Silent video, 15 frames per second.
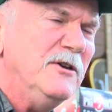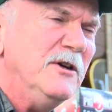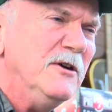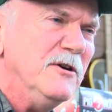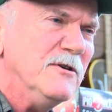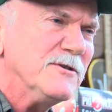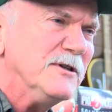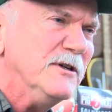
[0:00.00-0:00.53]

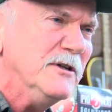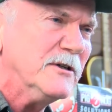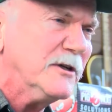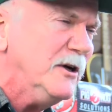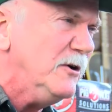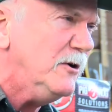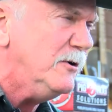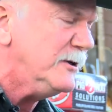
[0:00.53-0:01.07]
years
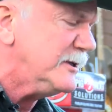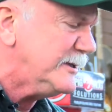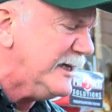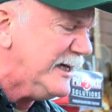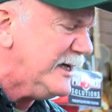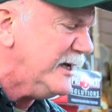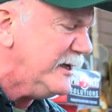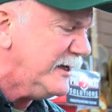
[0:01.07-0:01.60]
ago
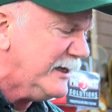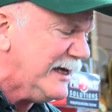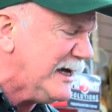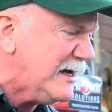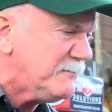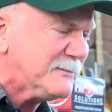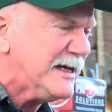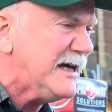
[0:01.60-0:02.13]
today, and
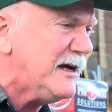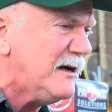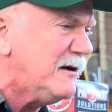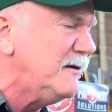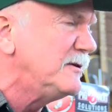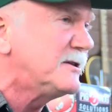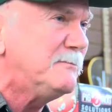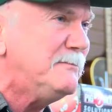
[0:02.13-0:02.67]
I'm
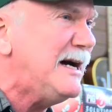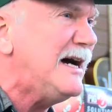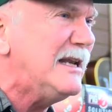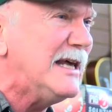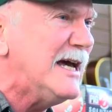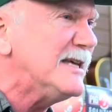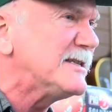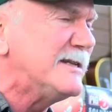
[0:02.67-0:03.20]
down to my
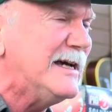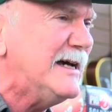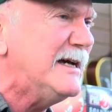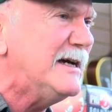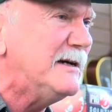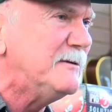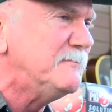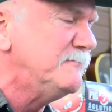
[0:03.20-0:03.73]
last
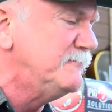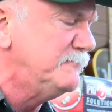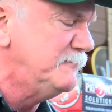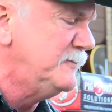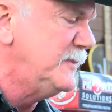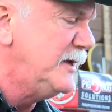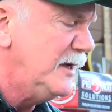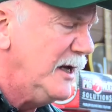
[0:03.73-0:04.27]
dime.
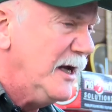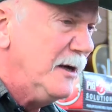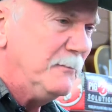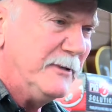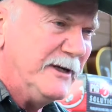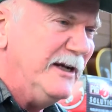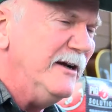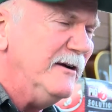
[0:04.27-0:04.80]

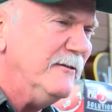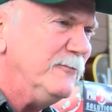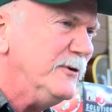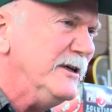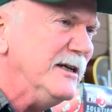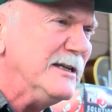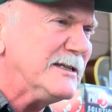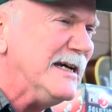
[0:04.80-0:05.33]
But
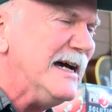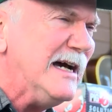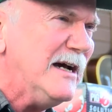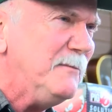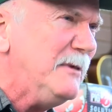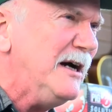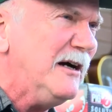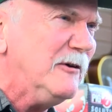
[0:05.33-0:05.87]
every
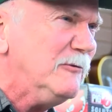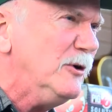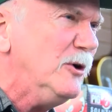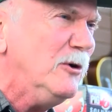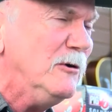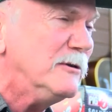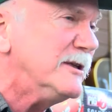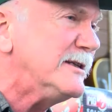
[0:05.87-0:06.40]
time I
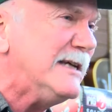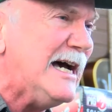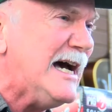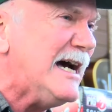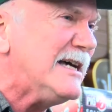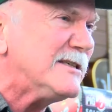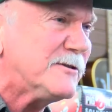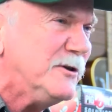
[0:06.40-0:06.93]
roll the
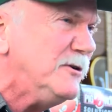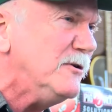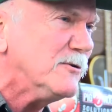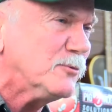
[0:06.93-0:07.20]
dice, those